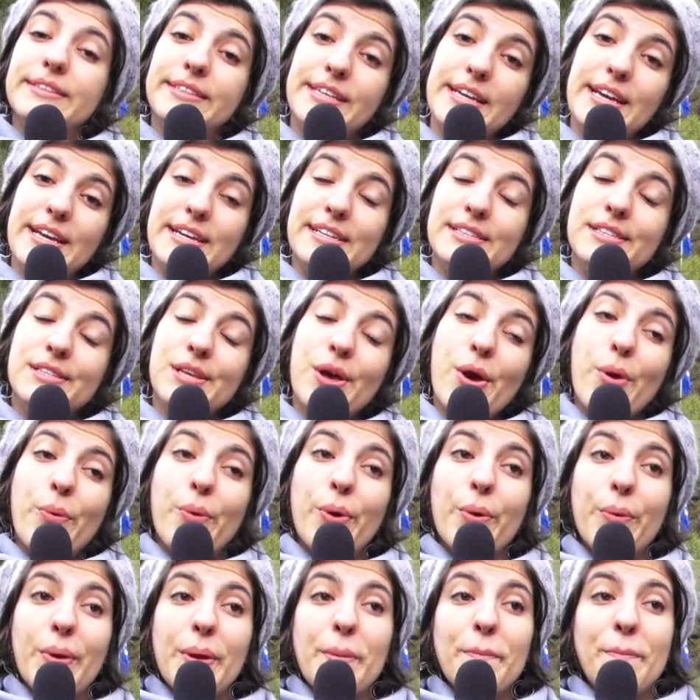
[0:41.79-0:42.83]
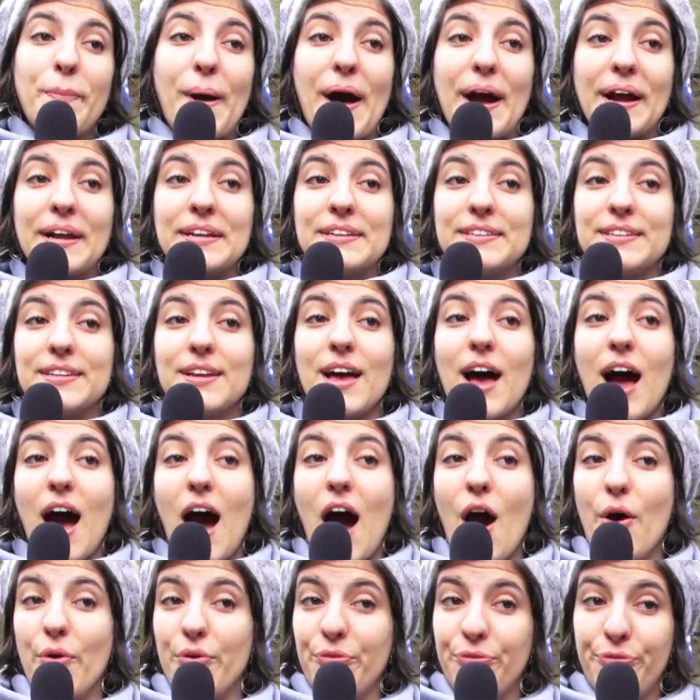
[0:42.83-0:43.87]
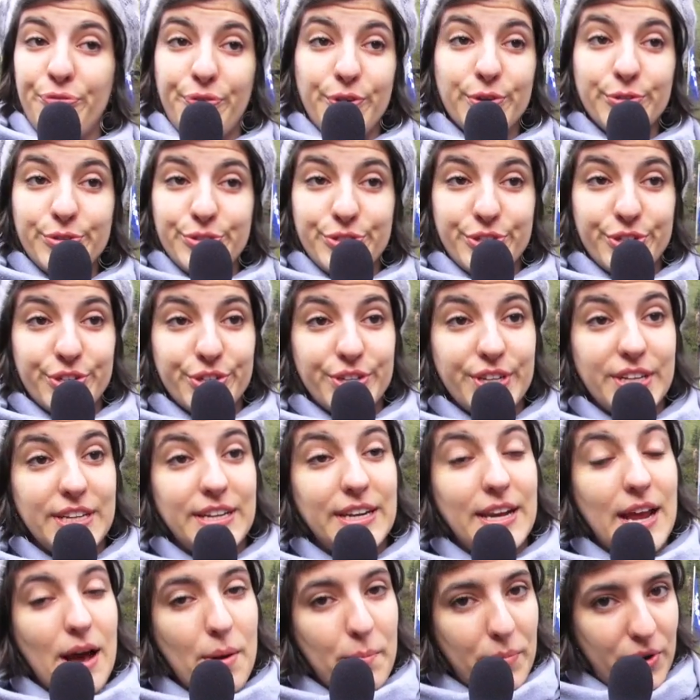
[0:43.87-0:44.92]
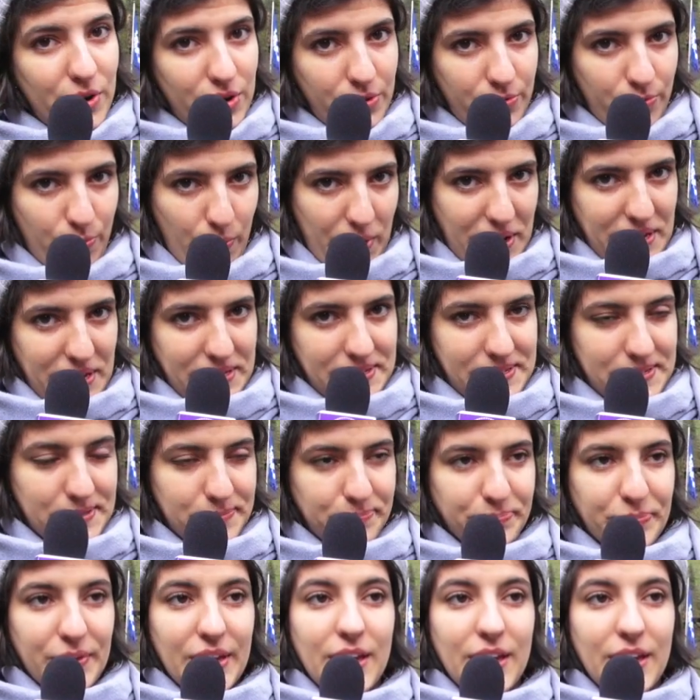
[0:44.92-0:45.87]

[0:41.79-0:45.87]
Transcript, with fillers: This will impact our future in number of ways,